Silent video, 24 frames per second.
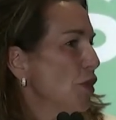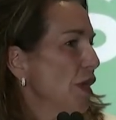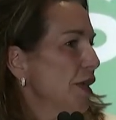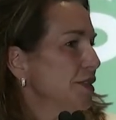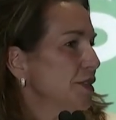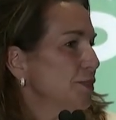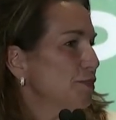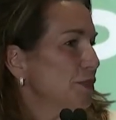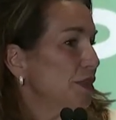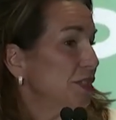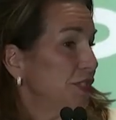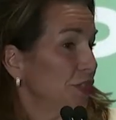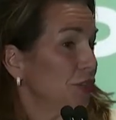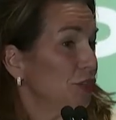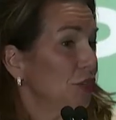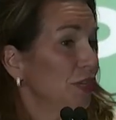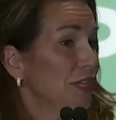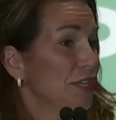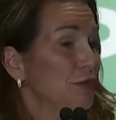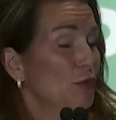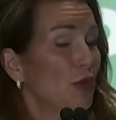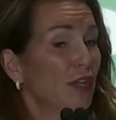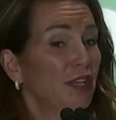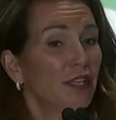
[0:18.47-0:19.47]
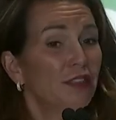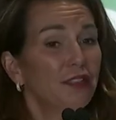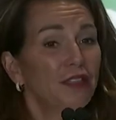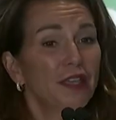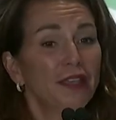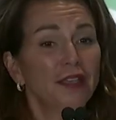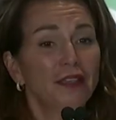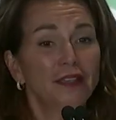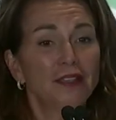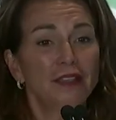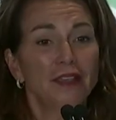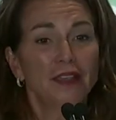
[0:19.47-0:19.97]
I particularly want to
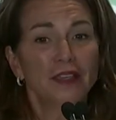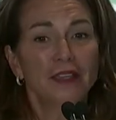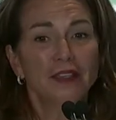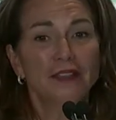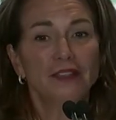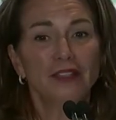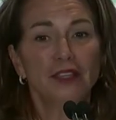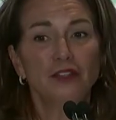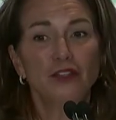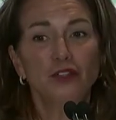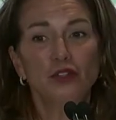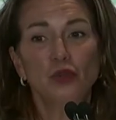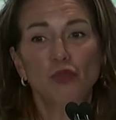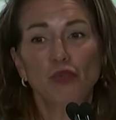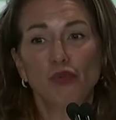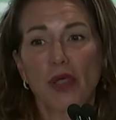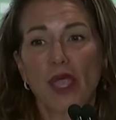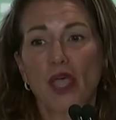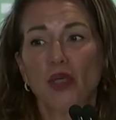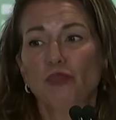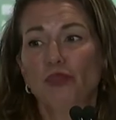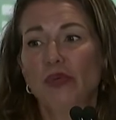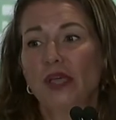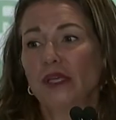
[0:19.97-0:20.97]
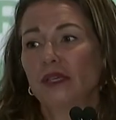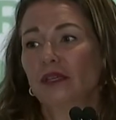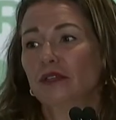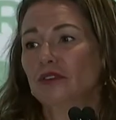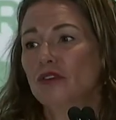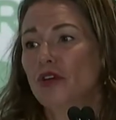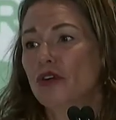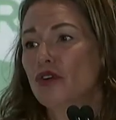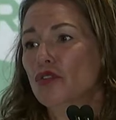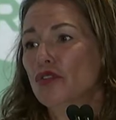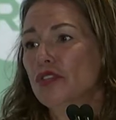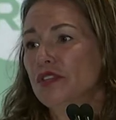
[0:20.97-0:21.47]
thank Senator Brownback and
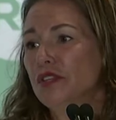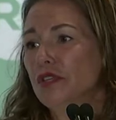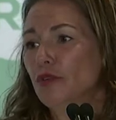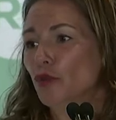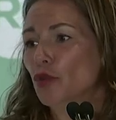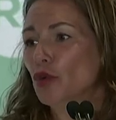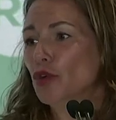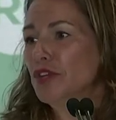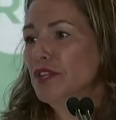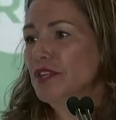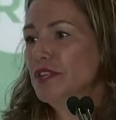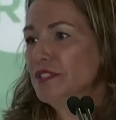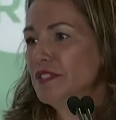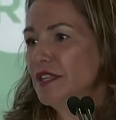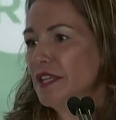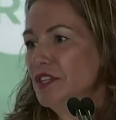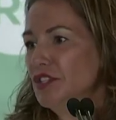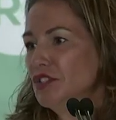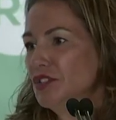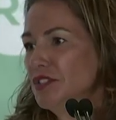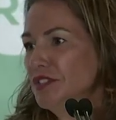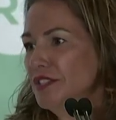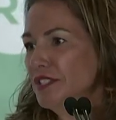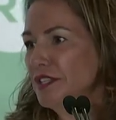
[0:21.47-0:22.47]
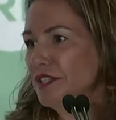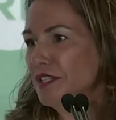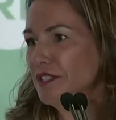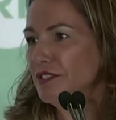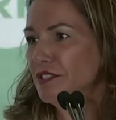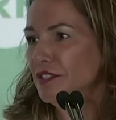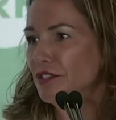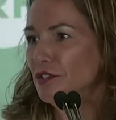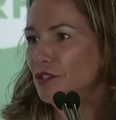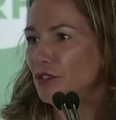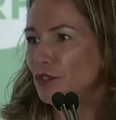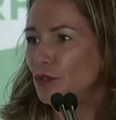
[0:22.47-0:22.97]
all the organizations and
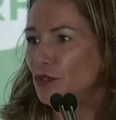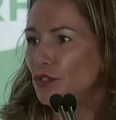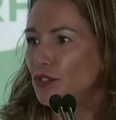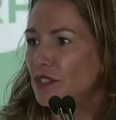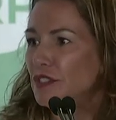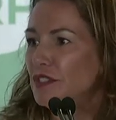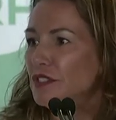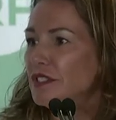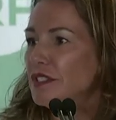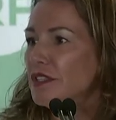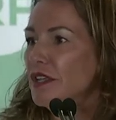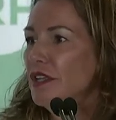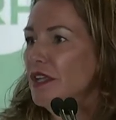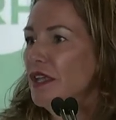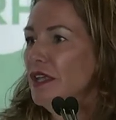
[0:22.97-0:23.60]
institutions